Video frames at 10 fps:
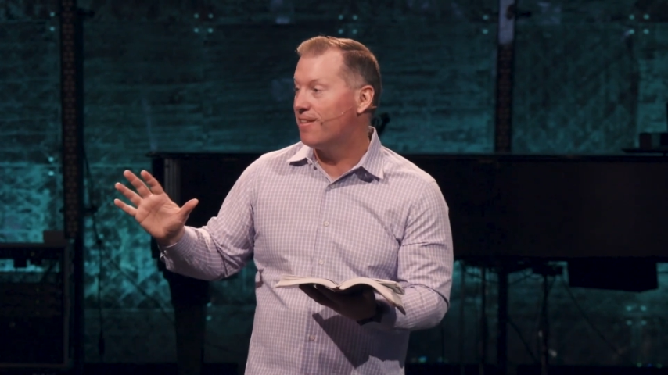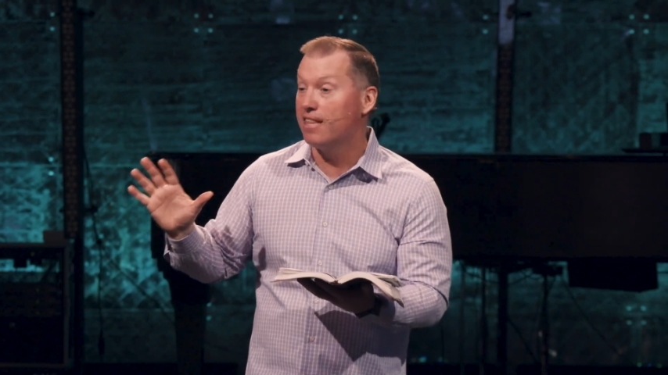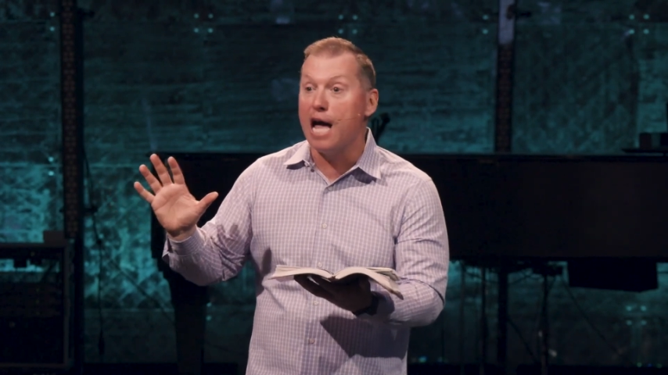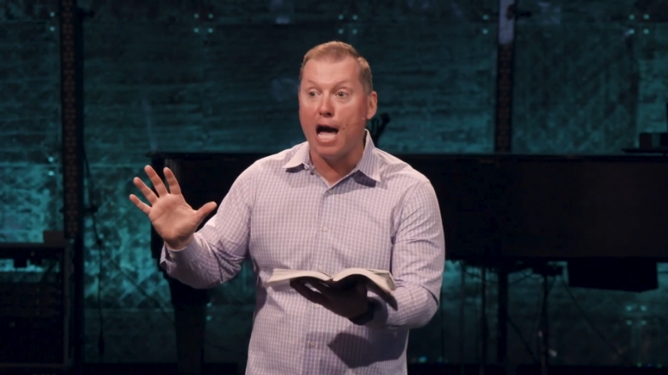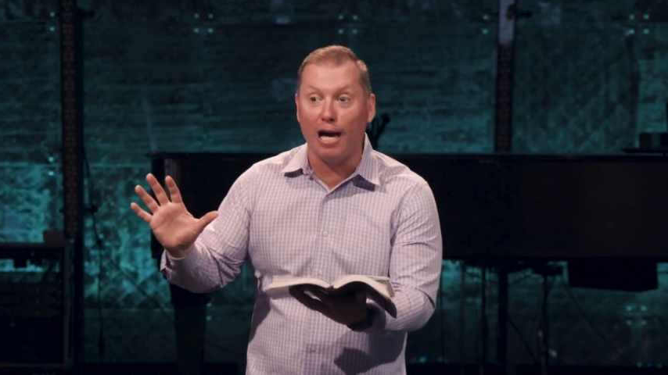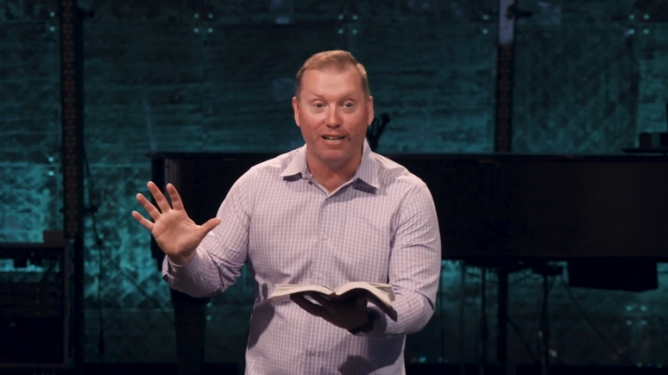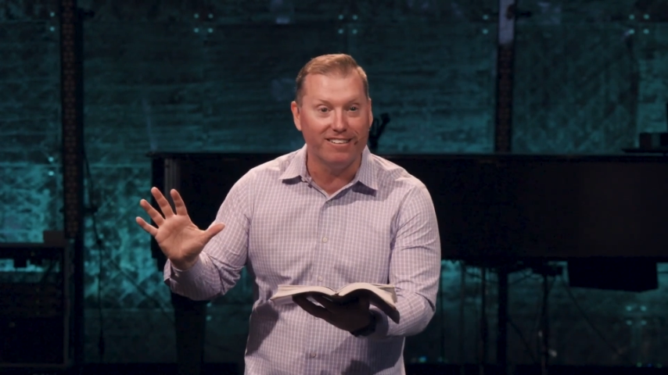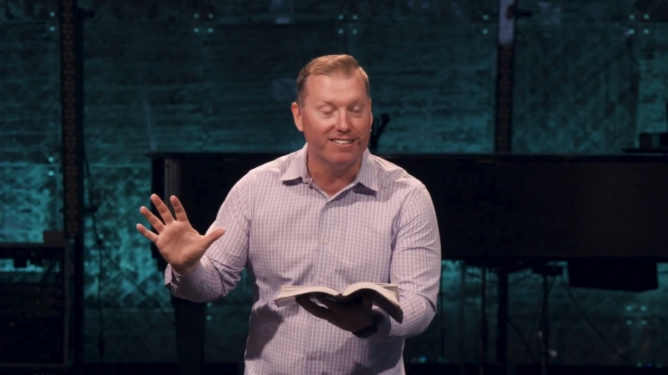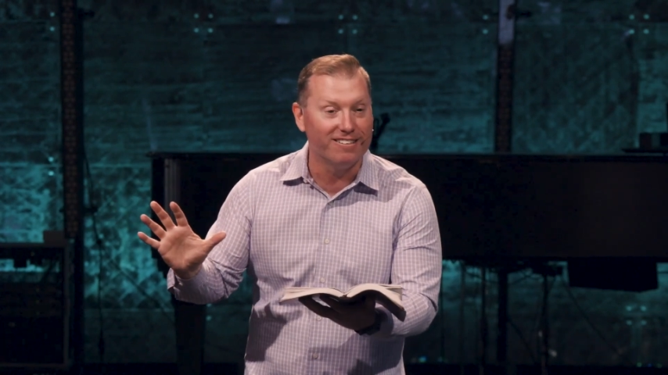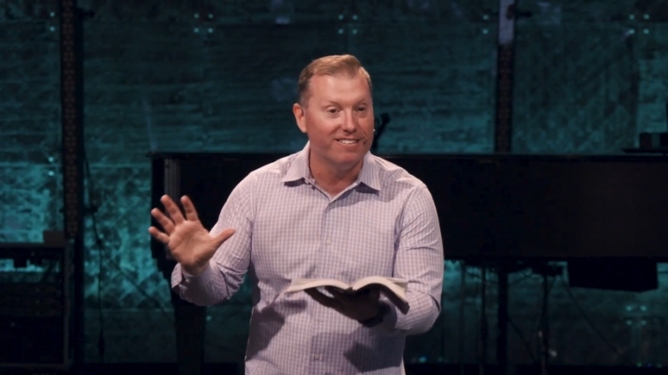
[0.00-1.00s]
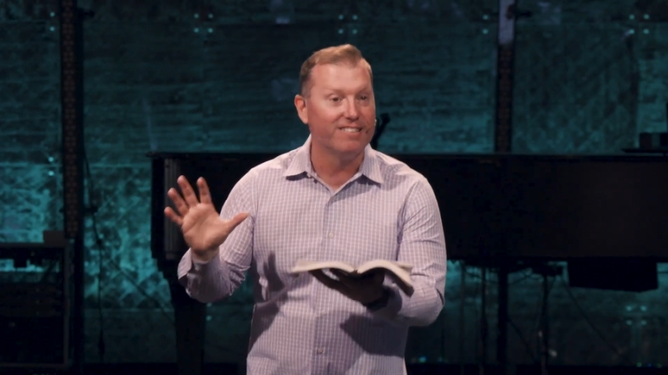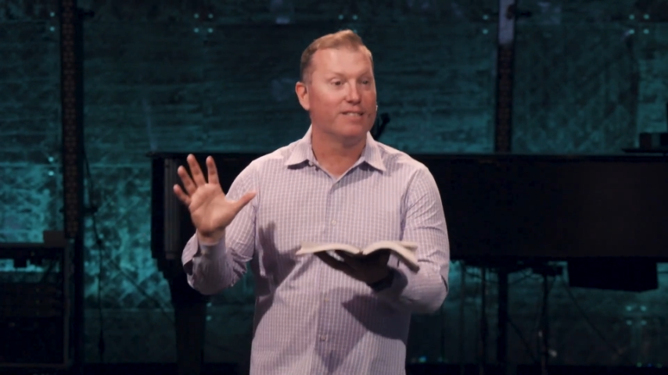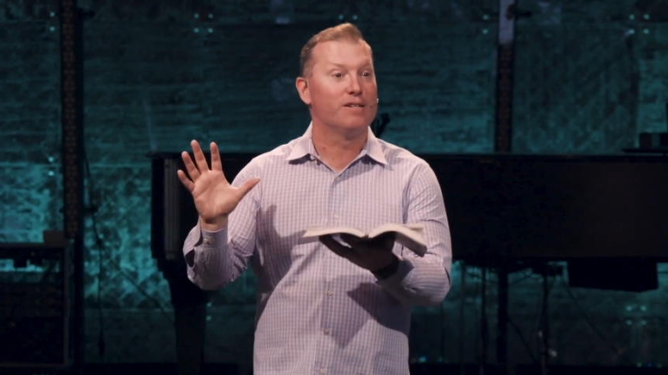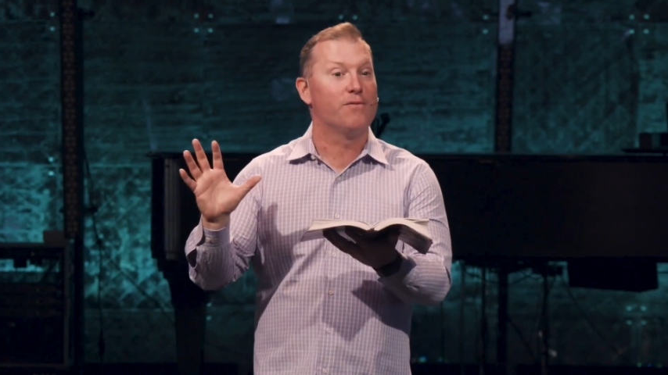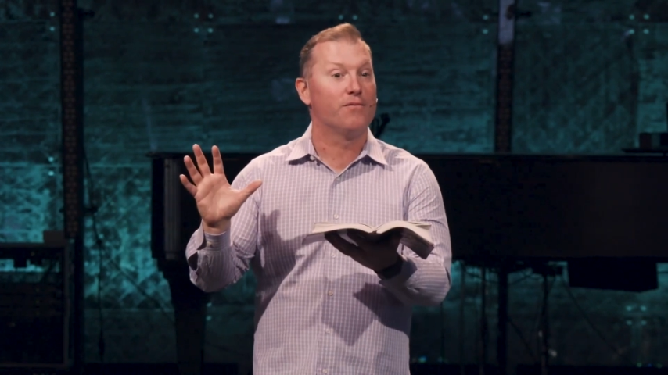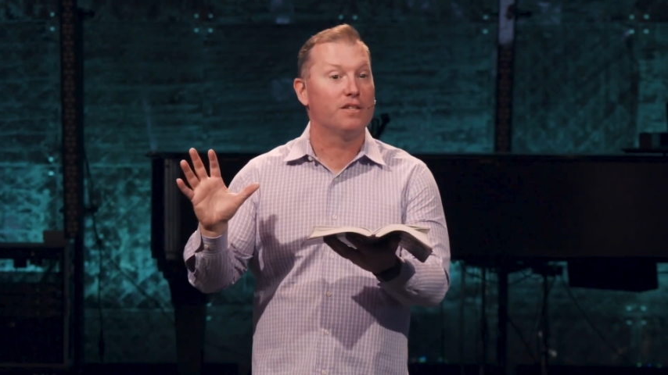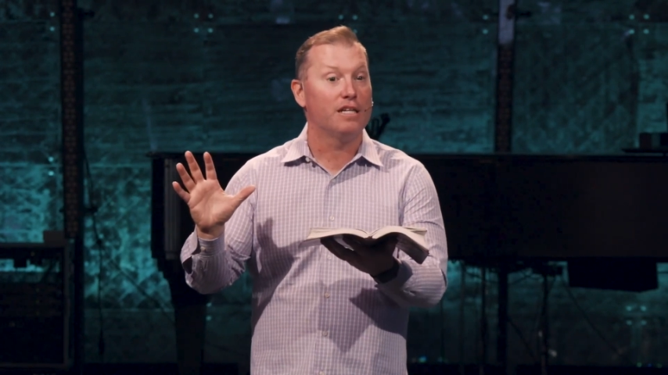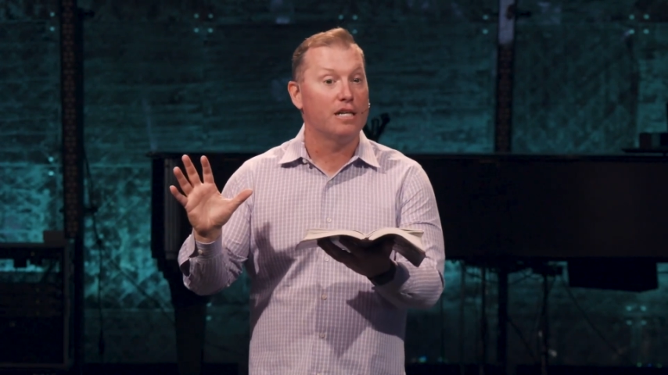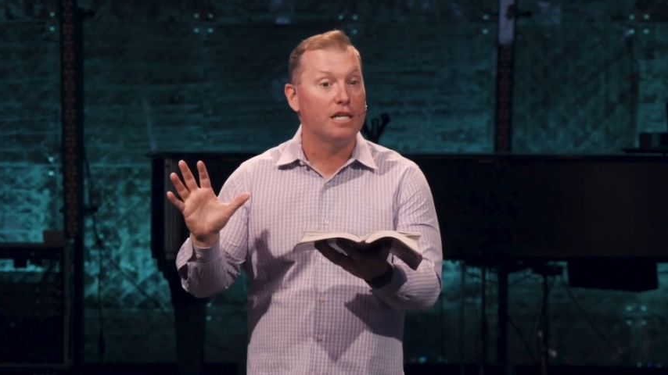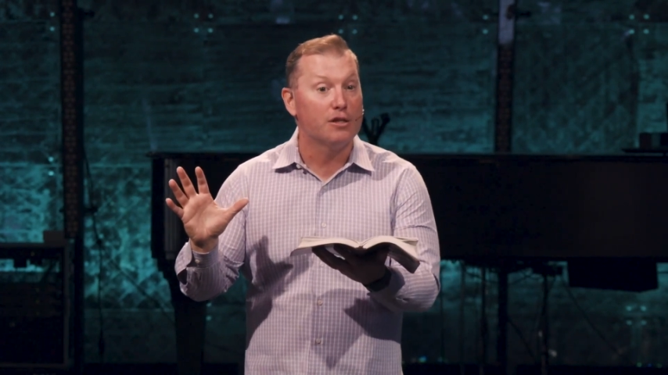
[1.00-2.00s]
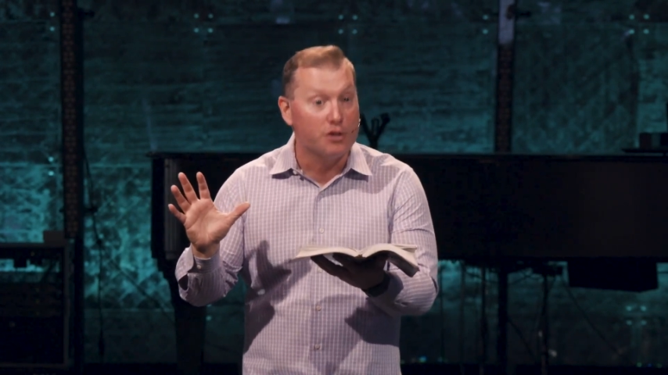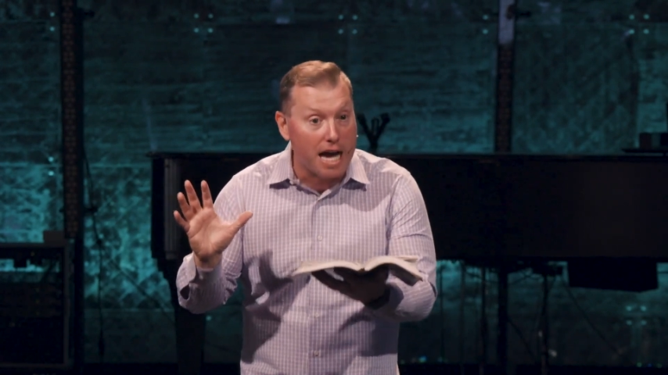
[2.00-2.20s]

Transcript: That is